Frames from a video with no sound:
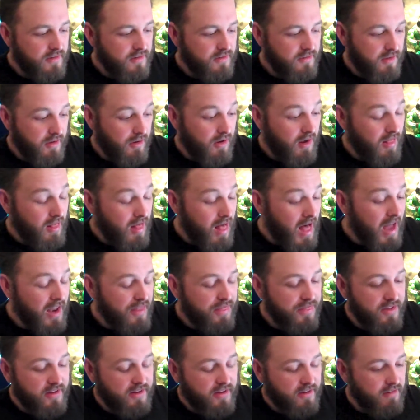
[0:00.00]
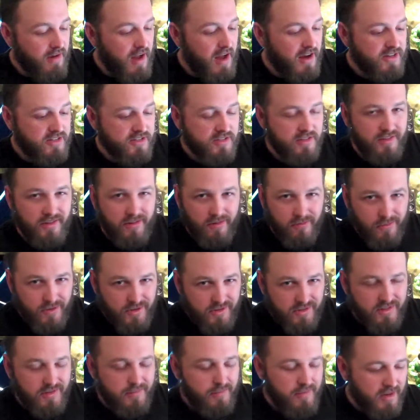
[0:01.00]
They're a lot thicker, actually. They're
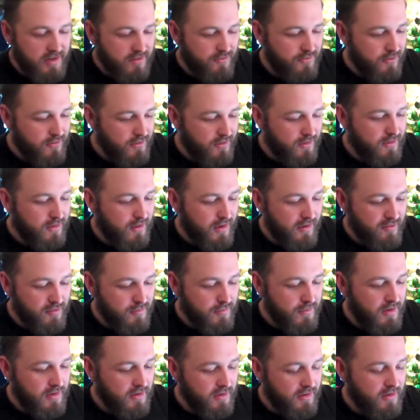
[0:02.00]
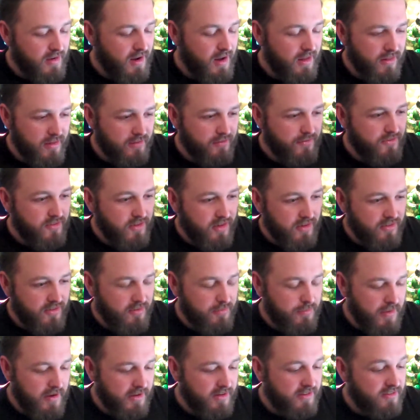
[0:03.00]
originally made for the government, and now they've
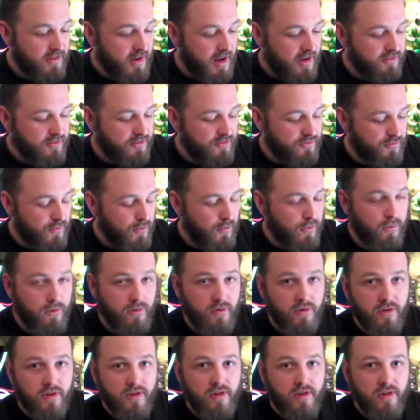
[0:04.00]
since made sizes for